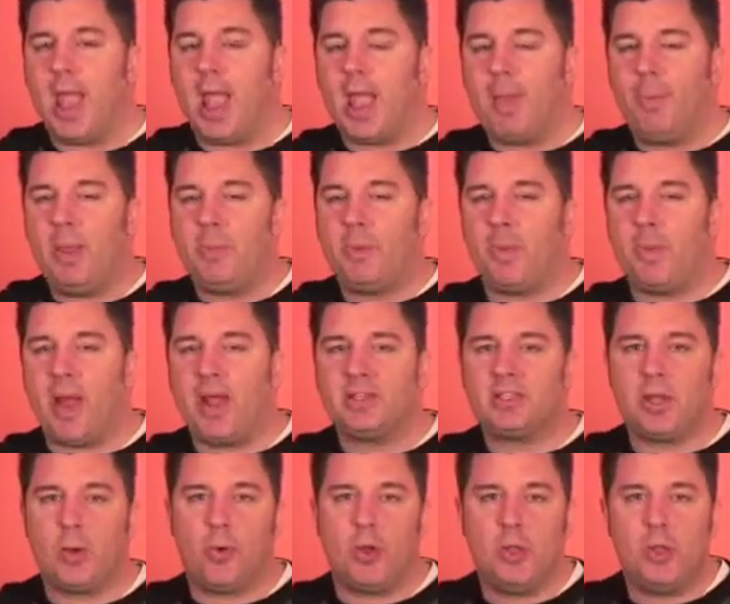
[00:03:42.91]
And people might
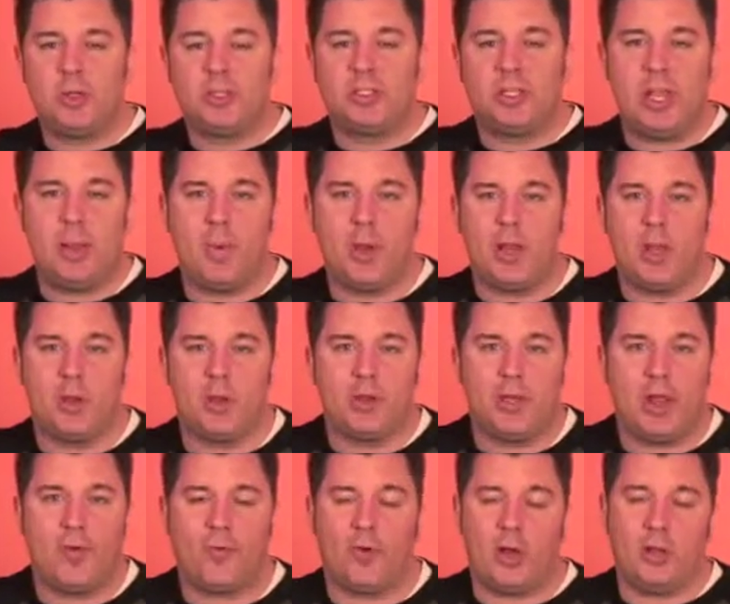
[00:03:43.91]
say, "Well, you seem a little
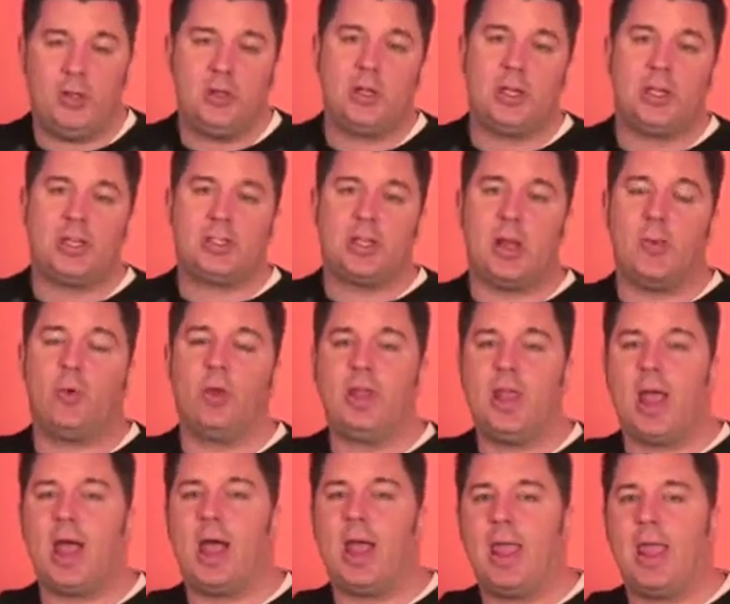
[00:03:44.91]
different." And you can say, "Well,
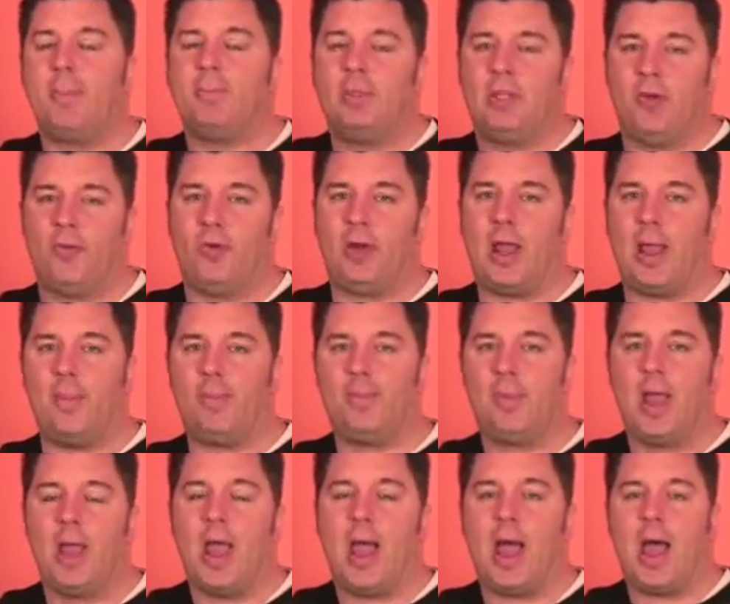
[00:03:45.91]
yeah, I am different.
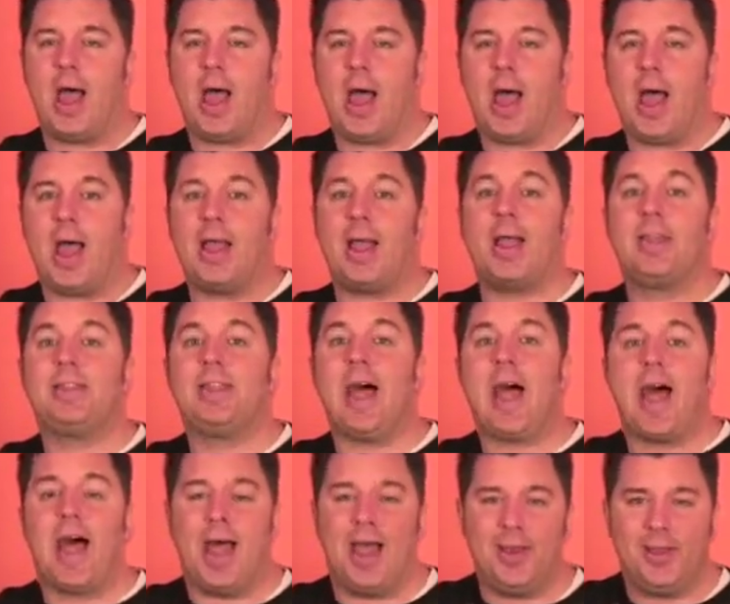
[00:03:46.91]
I
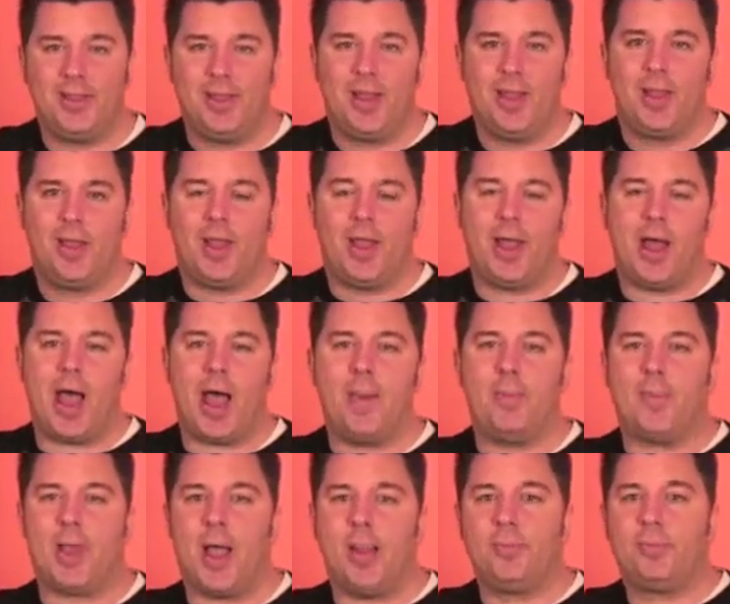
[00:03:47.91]
died.
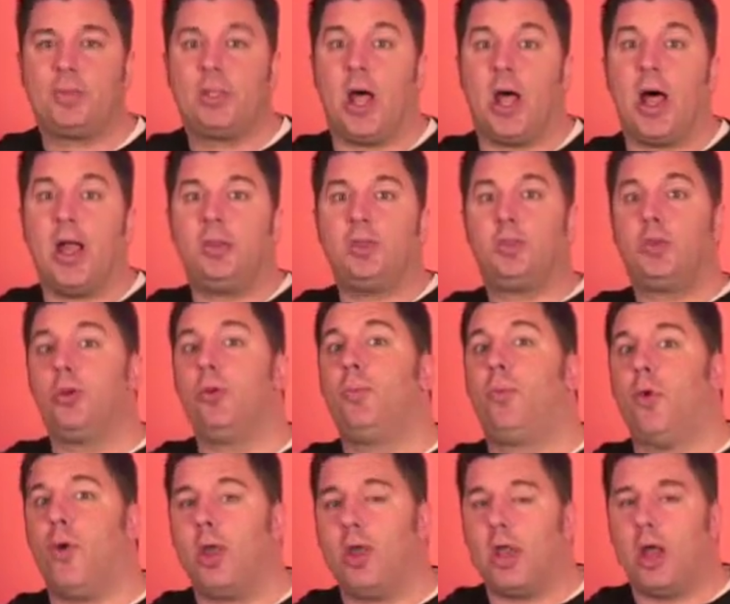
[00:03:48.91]
I'm Todd
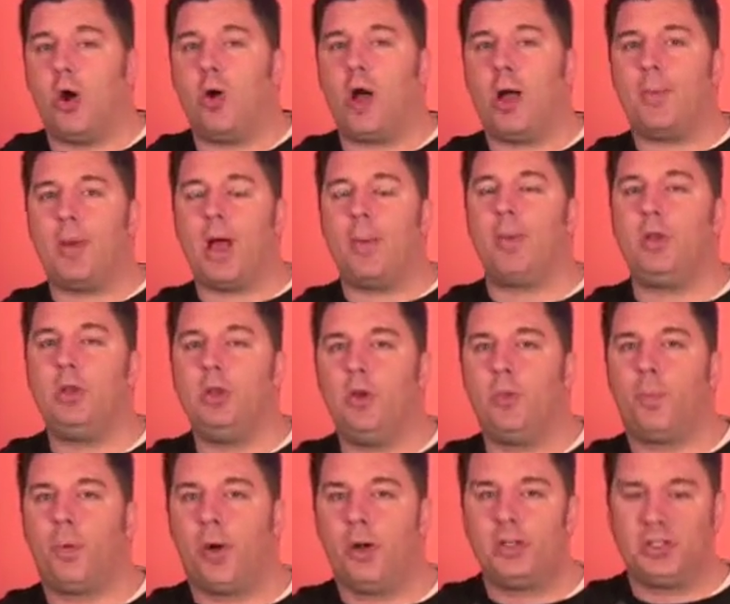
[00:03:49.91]
2.0. I'm a
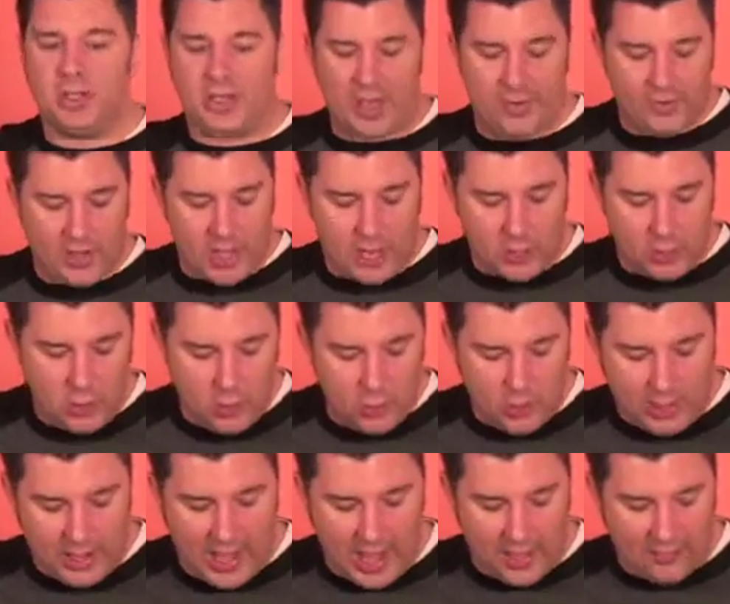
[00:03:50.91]
new person. I've got new
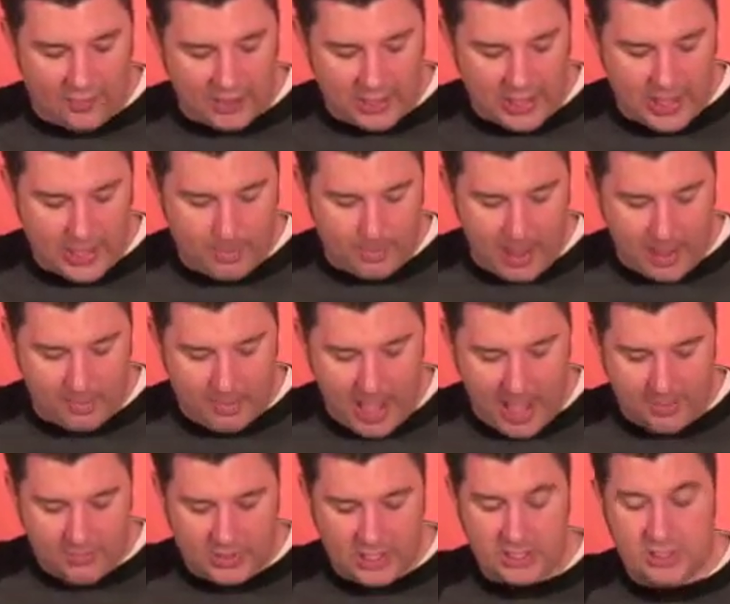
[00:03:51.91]
life." And my
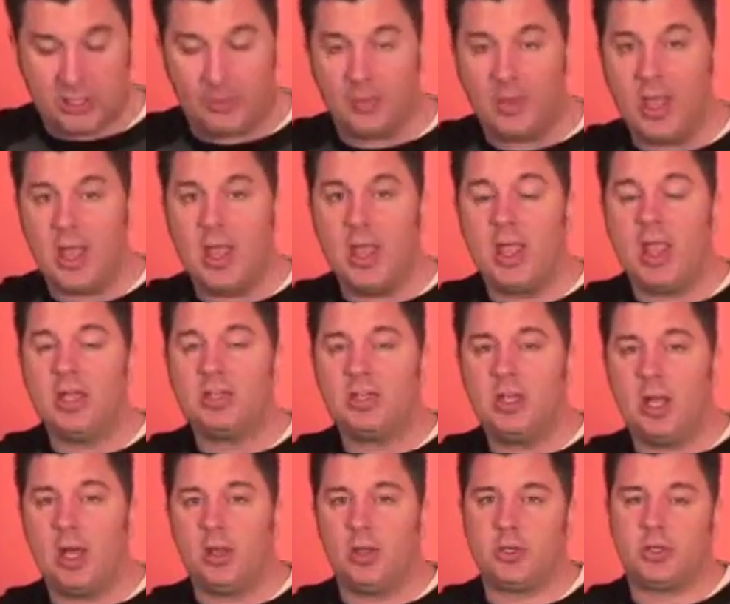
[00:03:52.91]
baptism is
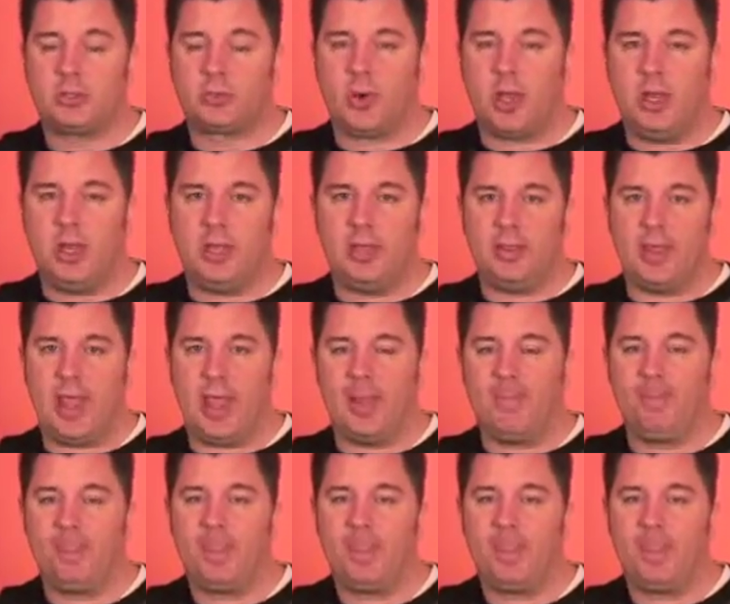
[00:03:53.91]
illustrating that.